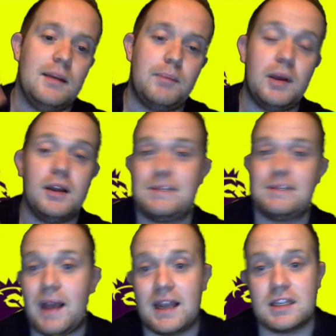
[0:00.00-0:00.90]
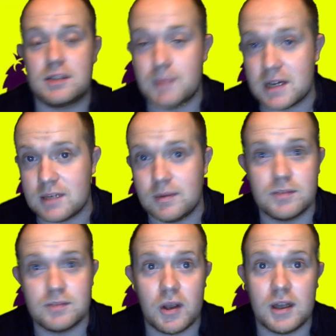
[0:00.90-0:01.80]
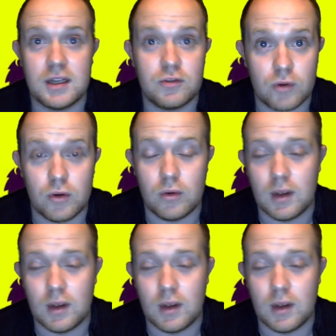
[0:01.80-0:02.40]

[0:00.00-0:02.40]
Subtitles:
Burnley's backs, especially because Burnley drew.